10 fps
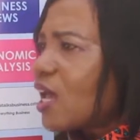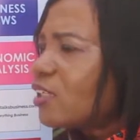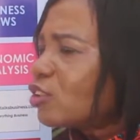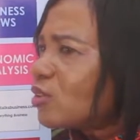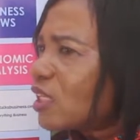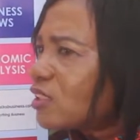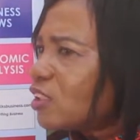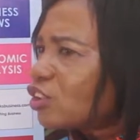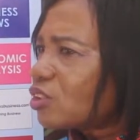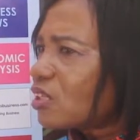And so that
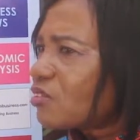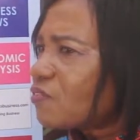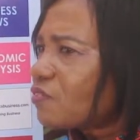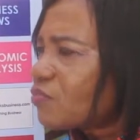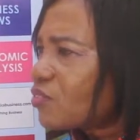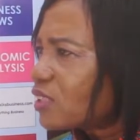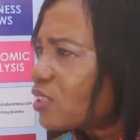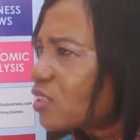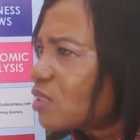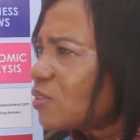issues around
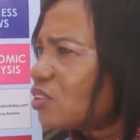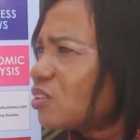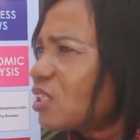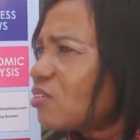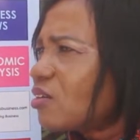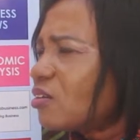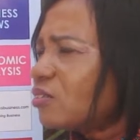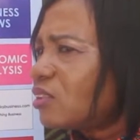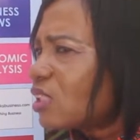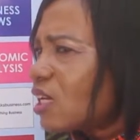favoritism, issues
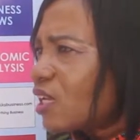around,